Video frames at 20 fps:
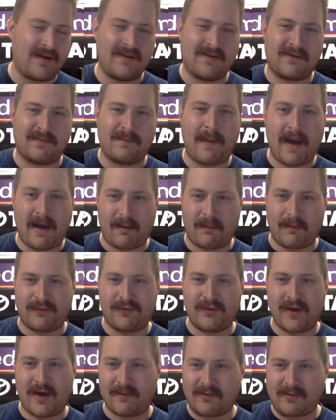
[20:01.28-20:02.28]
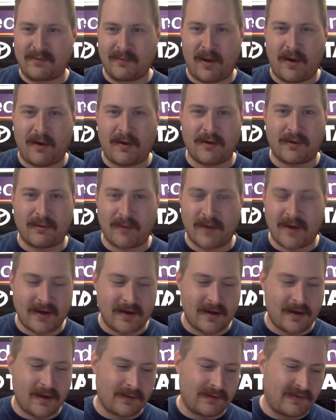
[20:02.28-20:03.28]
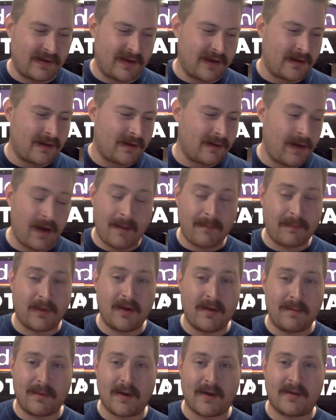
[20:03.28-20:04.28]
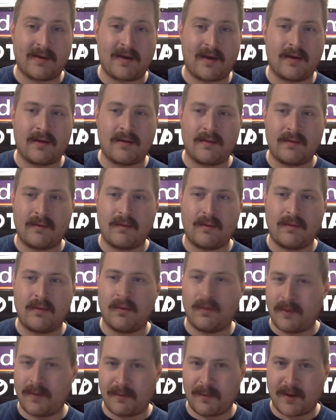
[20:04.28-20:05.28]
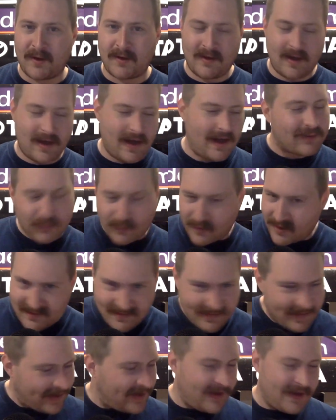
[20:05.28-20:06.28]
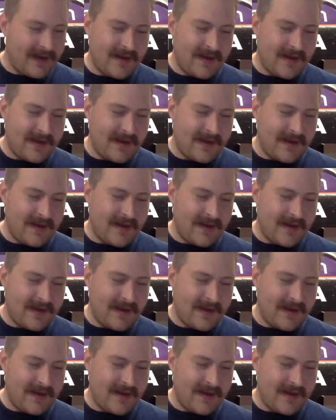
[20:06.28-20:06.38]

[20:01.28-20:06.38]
his spat with James Small on the radio saying, I'm going to bring it down. You want me to bring it down? That's what I said.